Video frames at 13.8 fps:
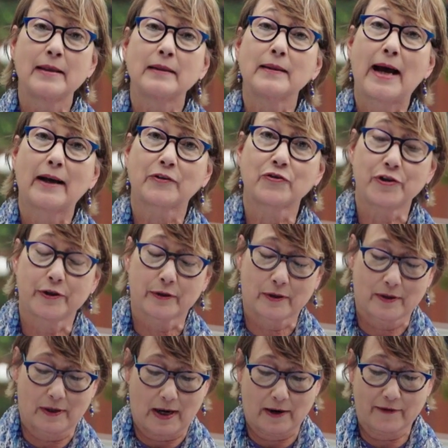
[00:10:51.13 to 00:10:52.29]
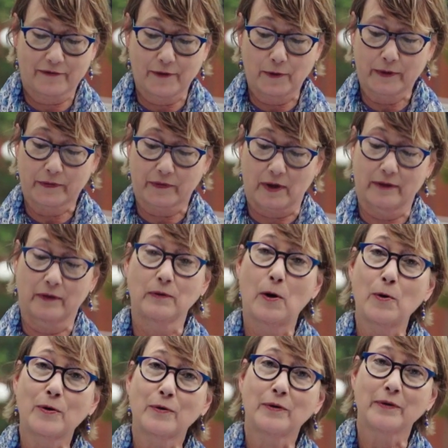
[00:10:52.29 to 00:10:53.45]
Last year, our focus on
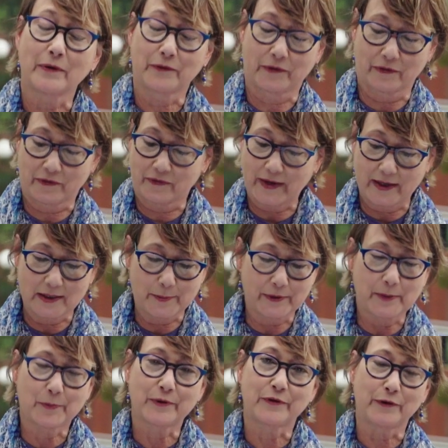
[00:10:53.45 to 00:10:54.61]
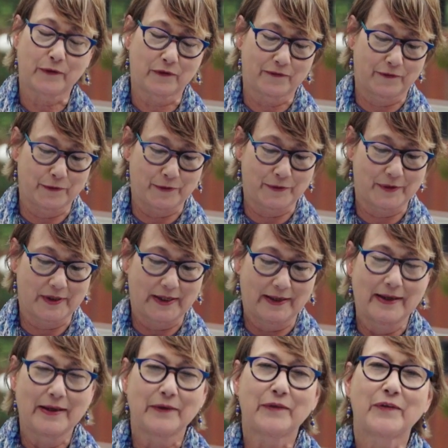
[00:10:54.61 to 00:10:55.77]
local, sustainably produced food
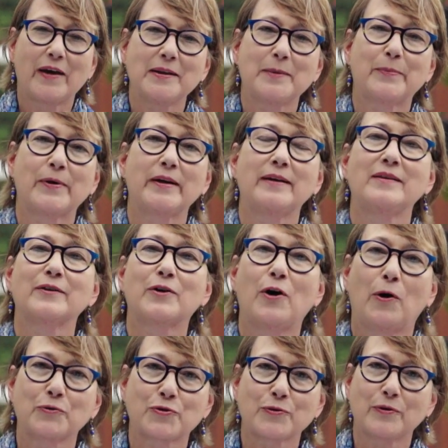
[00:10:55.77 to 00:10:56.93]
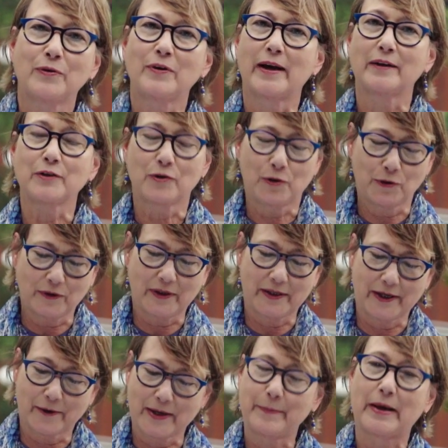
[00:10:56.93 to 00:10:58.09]
celebrated the cultural and
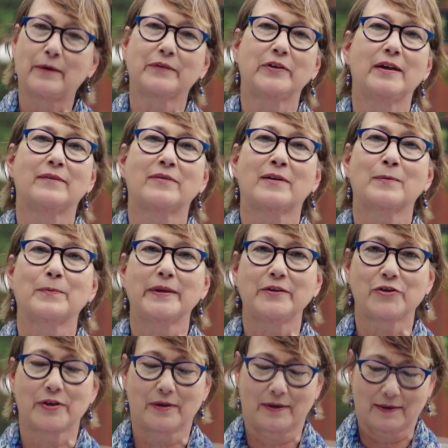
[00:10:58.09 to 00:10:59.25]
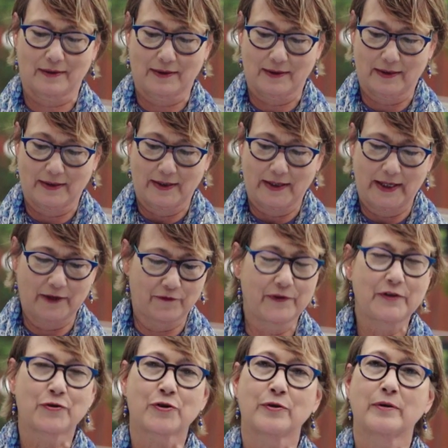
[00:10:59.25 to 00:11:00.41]
culinary bounty of our region. It
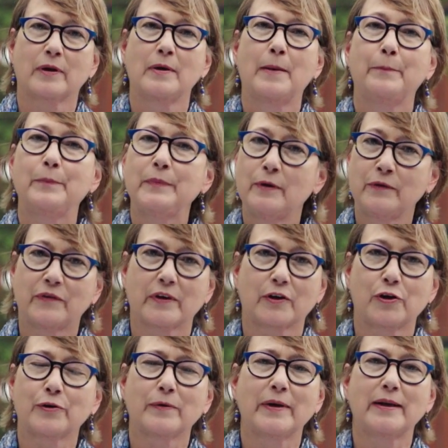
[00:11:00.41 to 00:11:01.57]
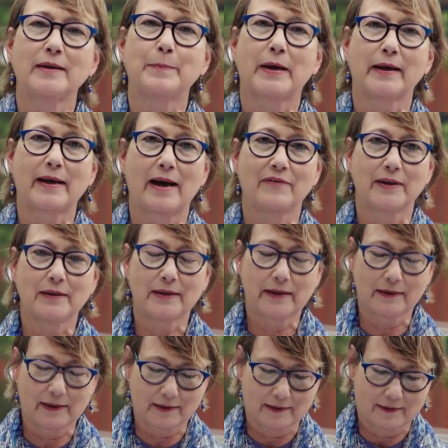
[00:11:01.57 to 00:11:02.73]
featured music curated by Cafe
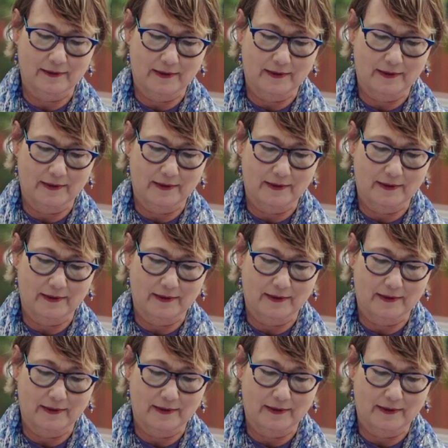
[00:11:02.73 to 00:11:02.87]
Lena,